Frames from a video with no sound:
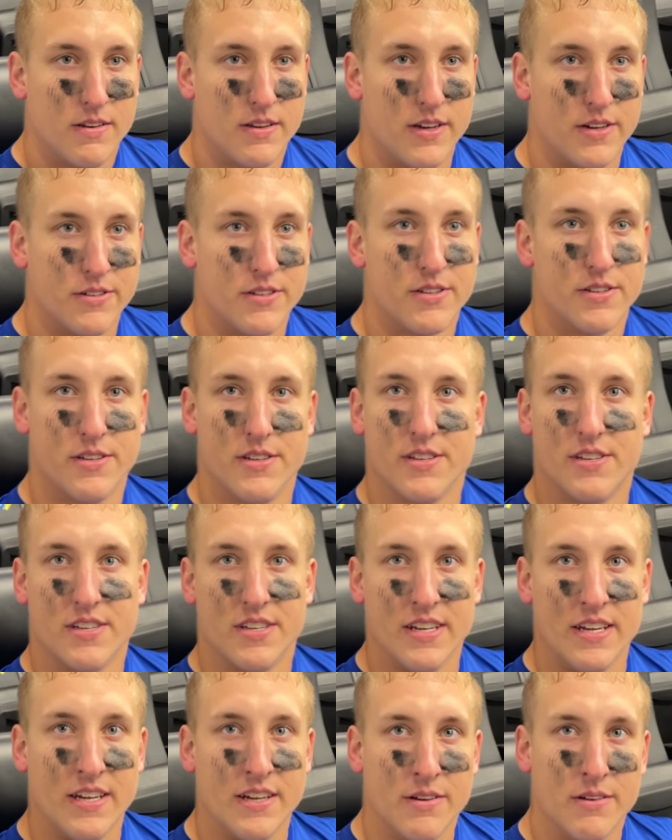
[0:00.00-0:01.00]
you know, to
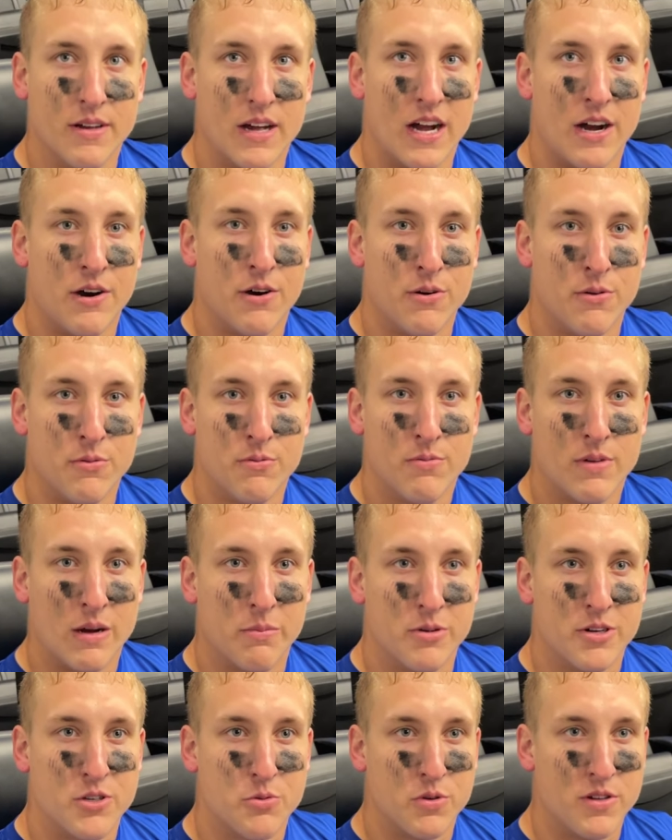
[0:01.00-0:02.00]
see how
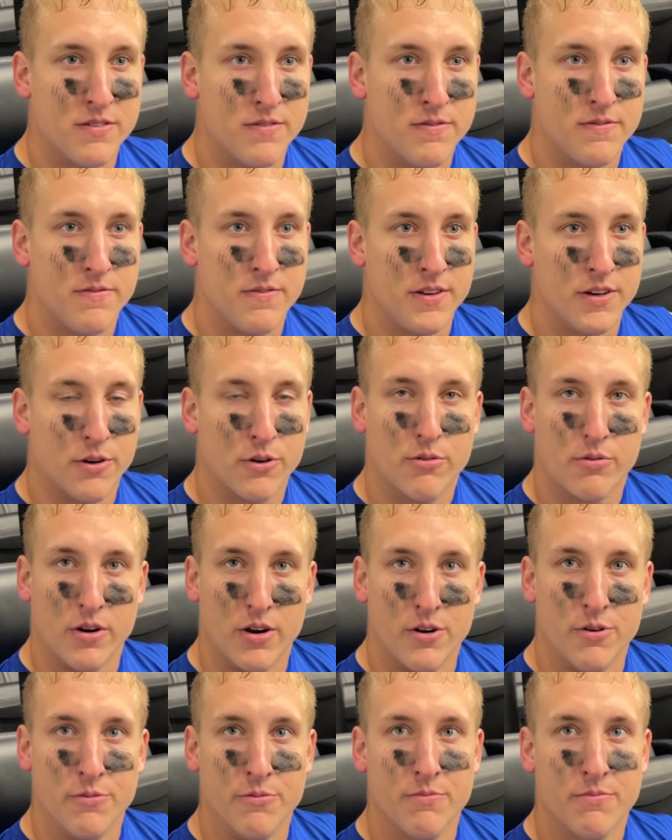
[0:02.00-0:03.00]
much we've, you know,
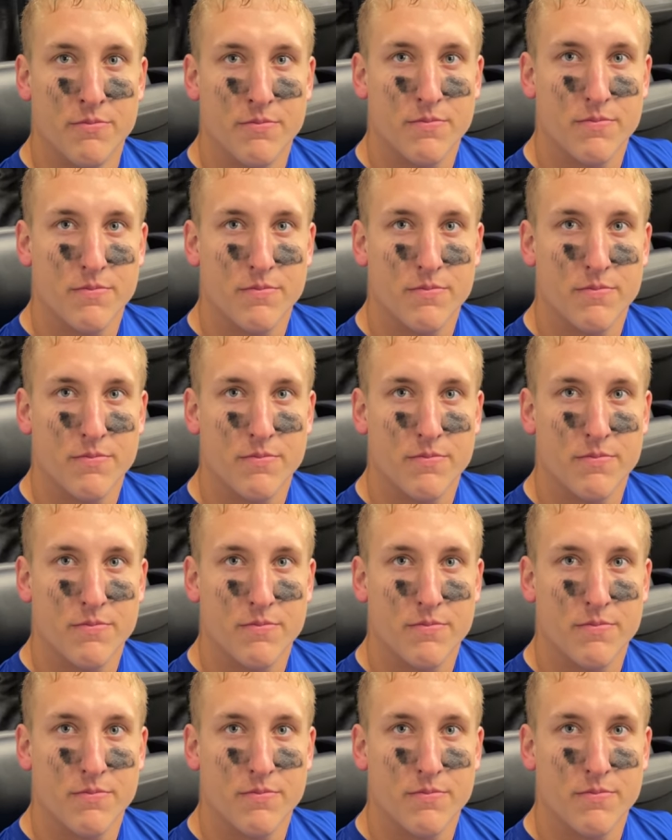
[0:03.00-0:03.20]
grown,